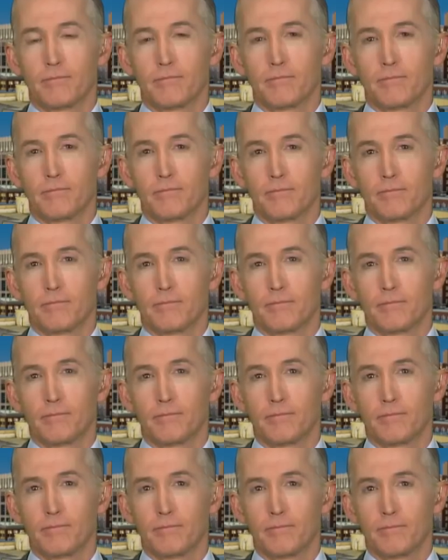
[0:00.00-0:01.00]

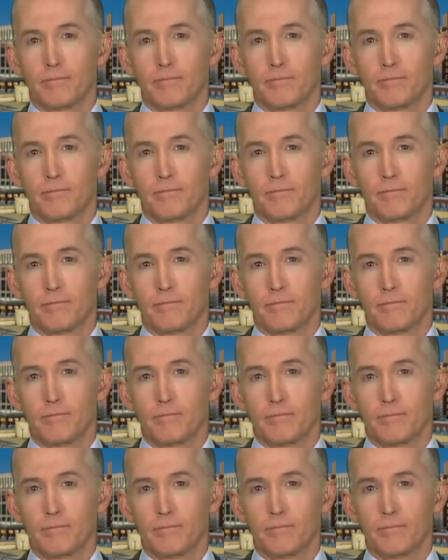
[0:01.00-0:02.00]

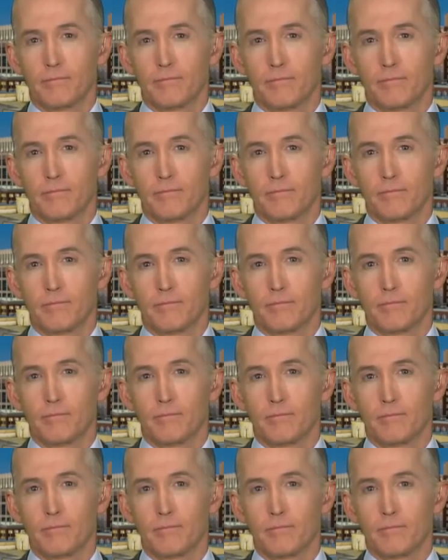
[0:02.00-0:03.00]

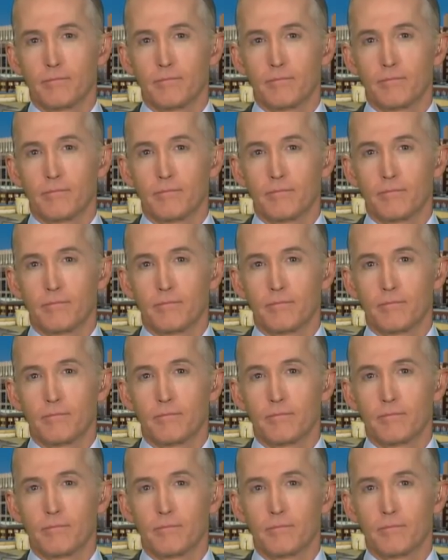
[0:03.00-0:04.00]

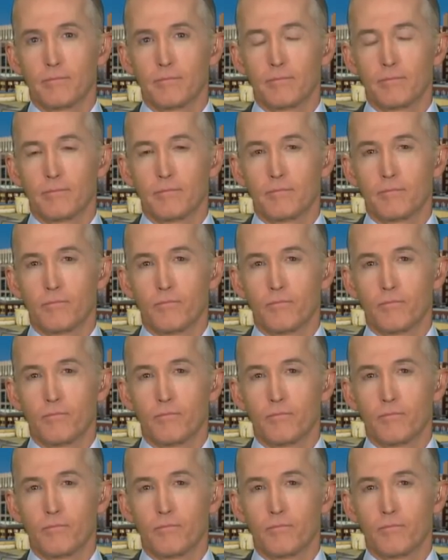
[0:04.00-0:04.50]
(not speaking)